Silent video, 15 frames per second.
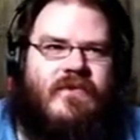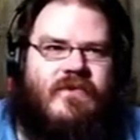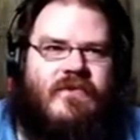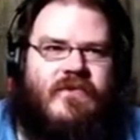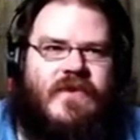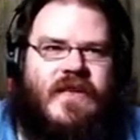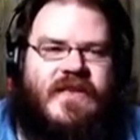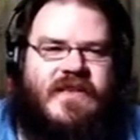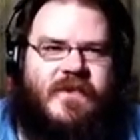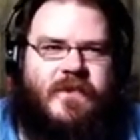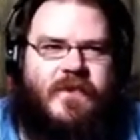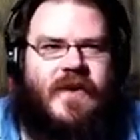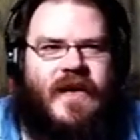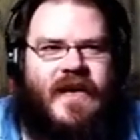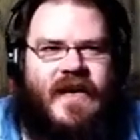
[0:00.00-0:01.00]
That's a
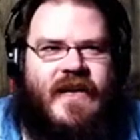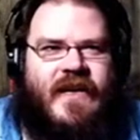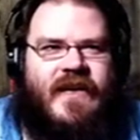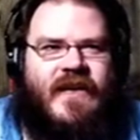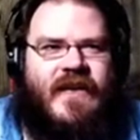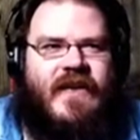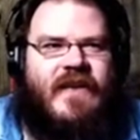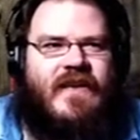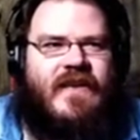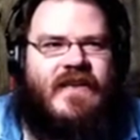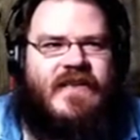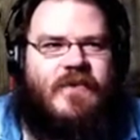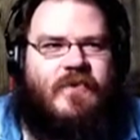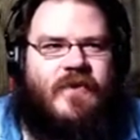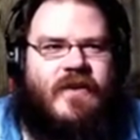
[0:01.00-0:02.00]

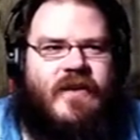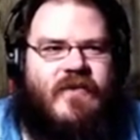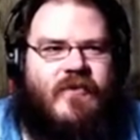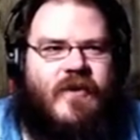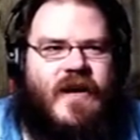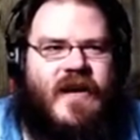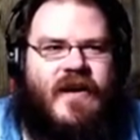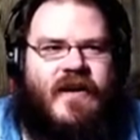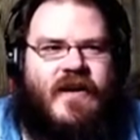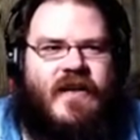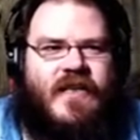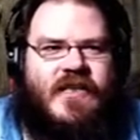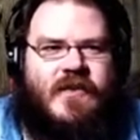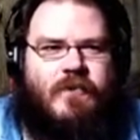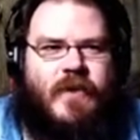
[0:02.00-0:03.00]
pretty rare and
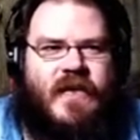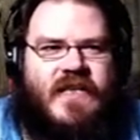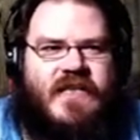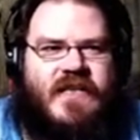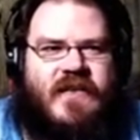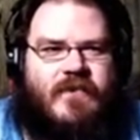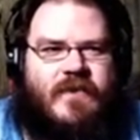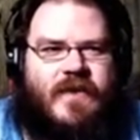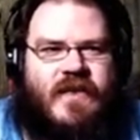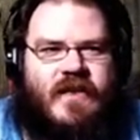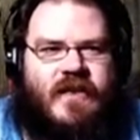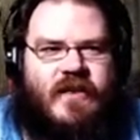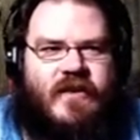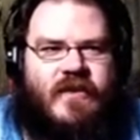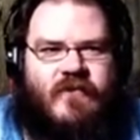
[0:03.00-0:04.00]
spicy opinion.